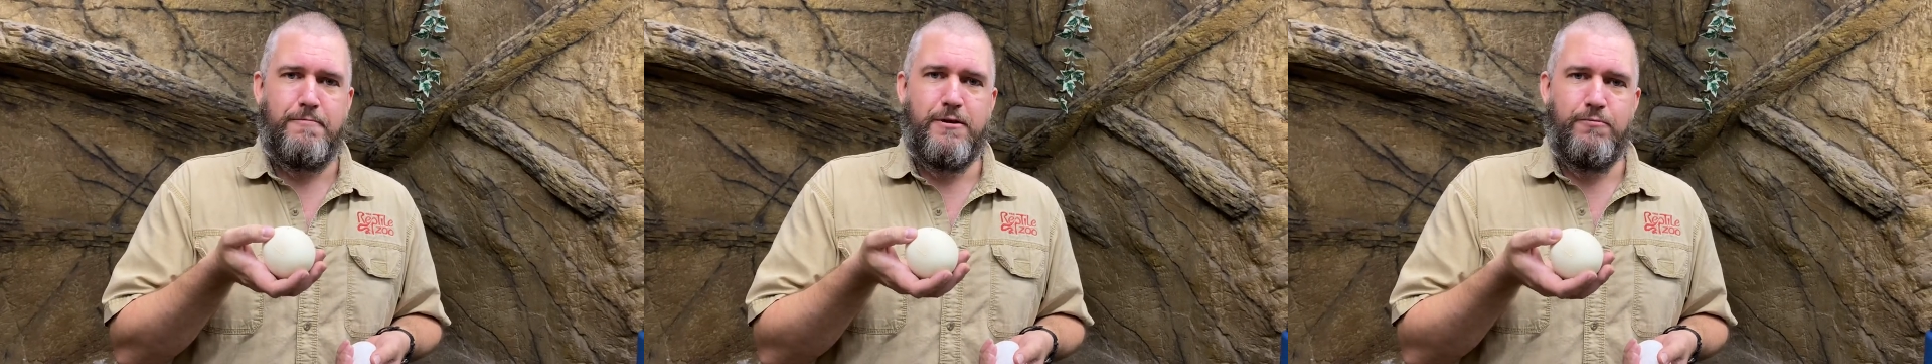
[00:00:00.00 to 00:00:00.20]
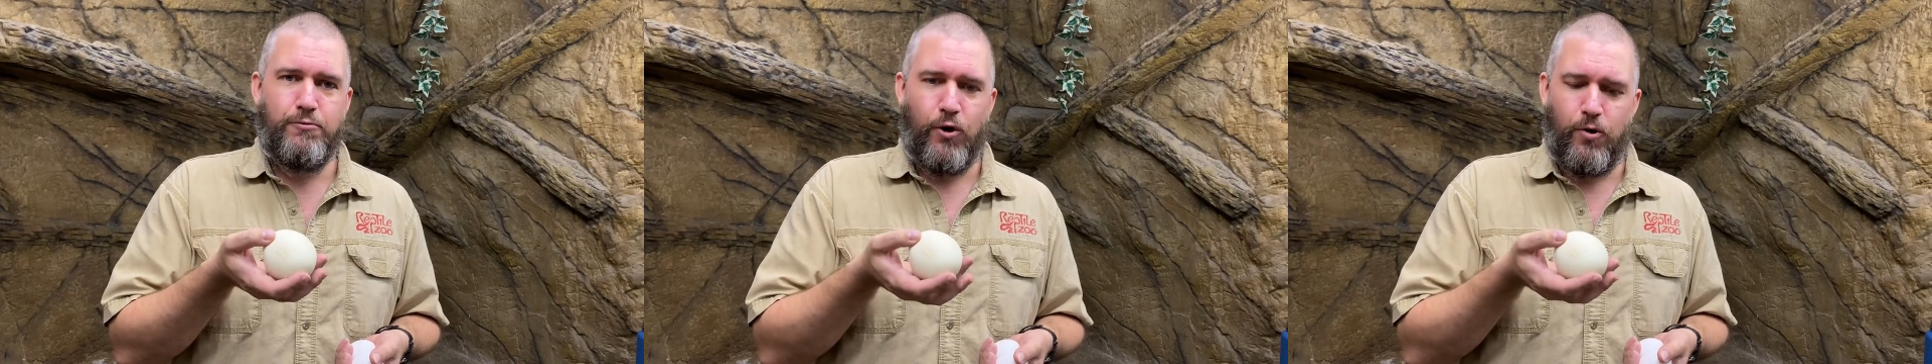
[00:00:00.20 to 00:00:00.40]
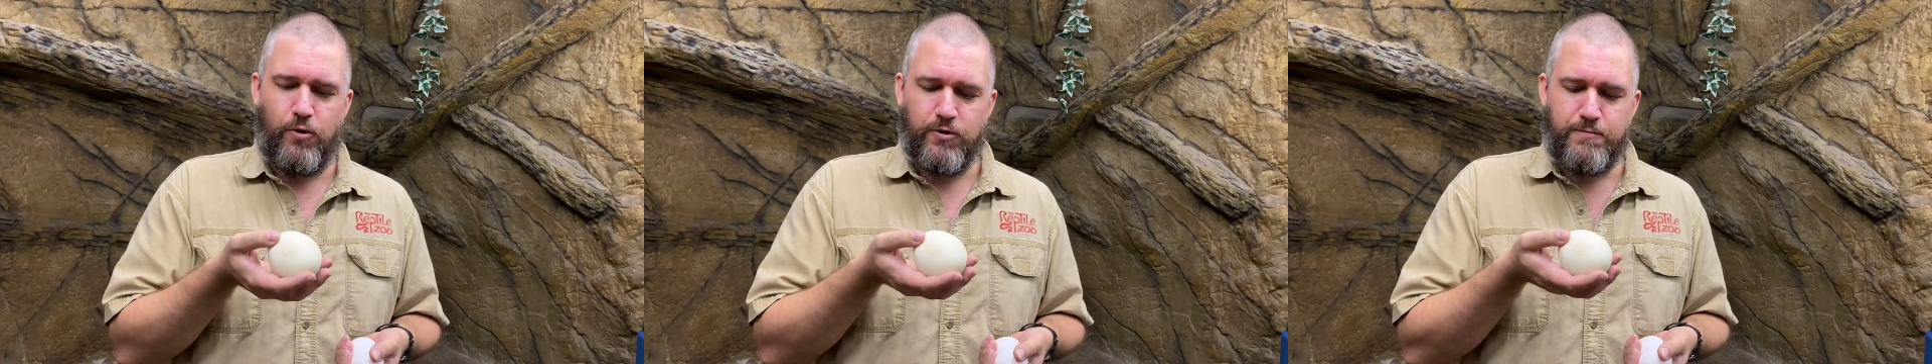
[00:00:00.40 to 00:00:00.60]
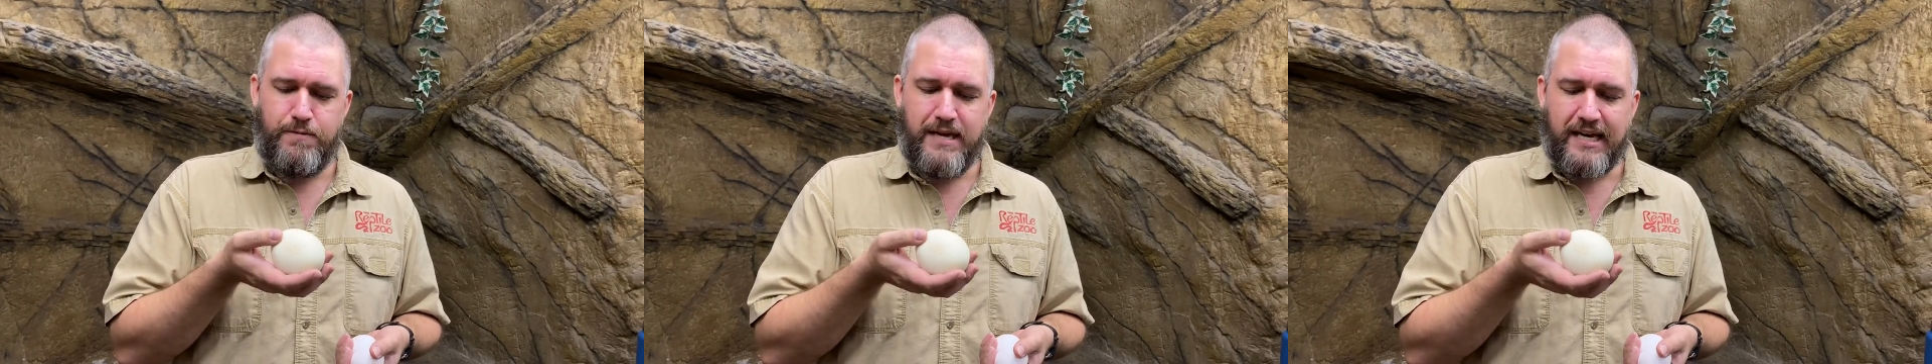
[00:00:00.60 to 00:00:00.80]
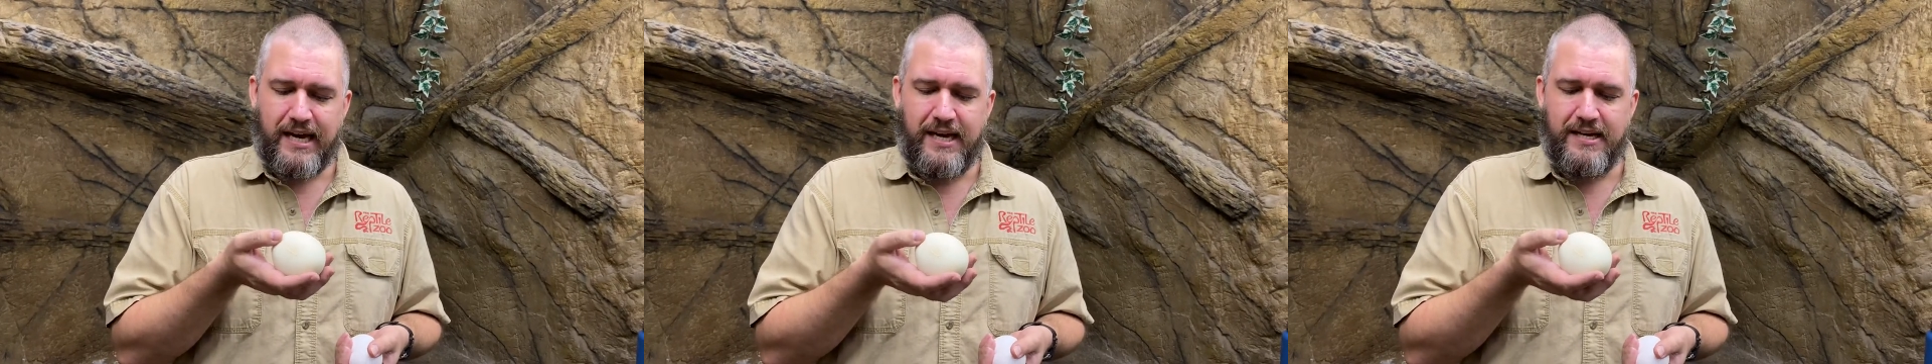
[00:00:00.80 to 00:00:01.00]
be rolled,
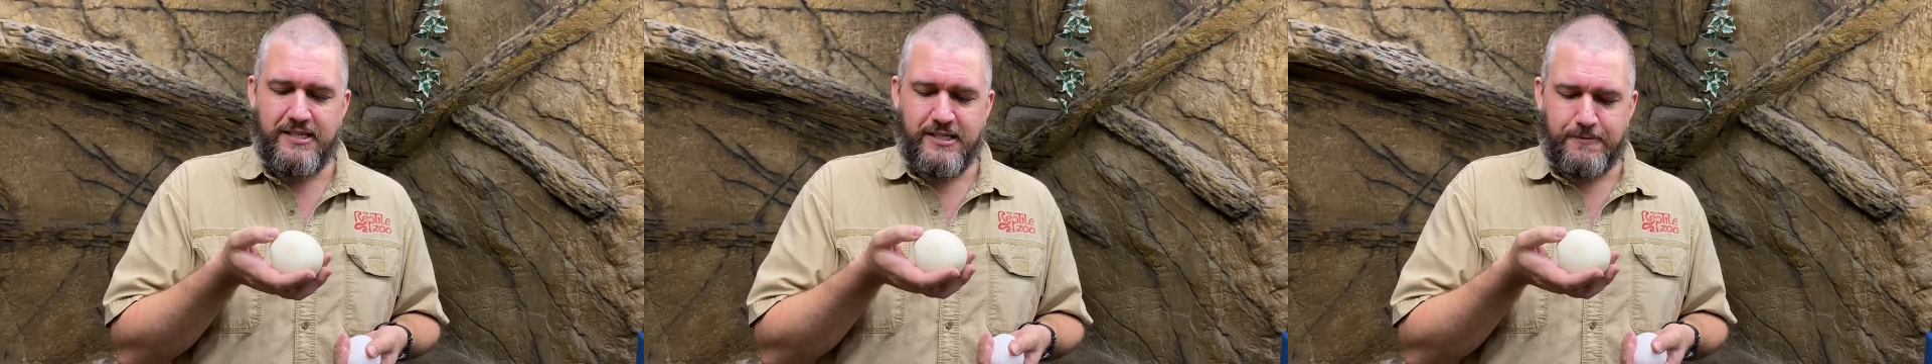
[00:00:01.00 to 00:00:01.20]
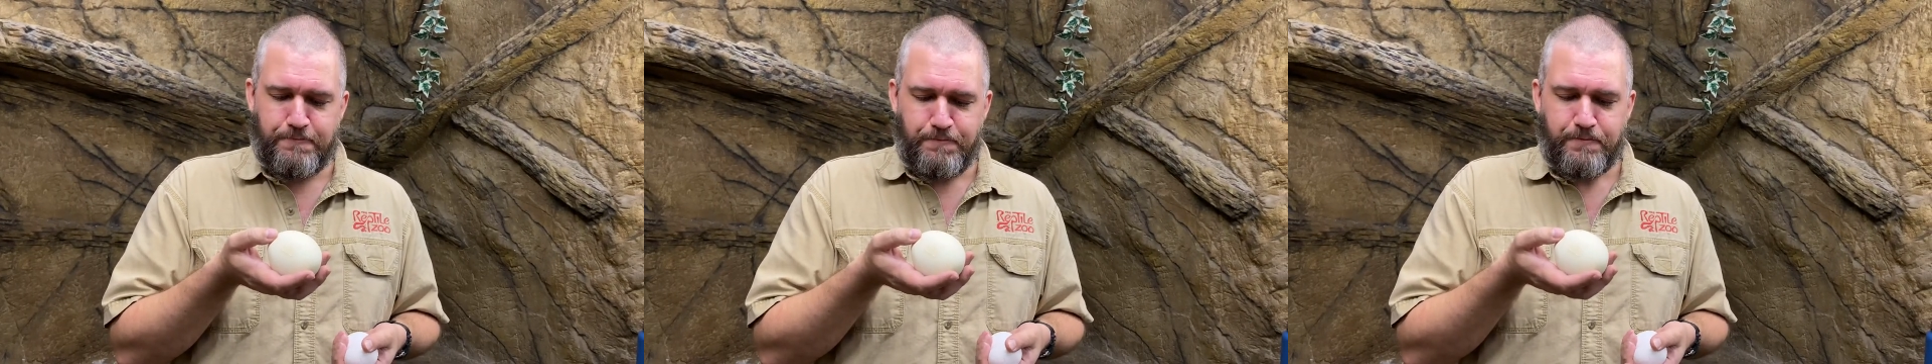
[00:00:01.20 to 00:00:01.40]
because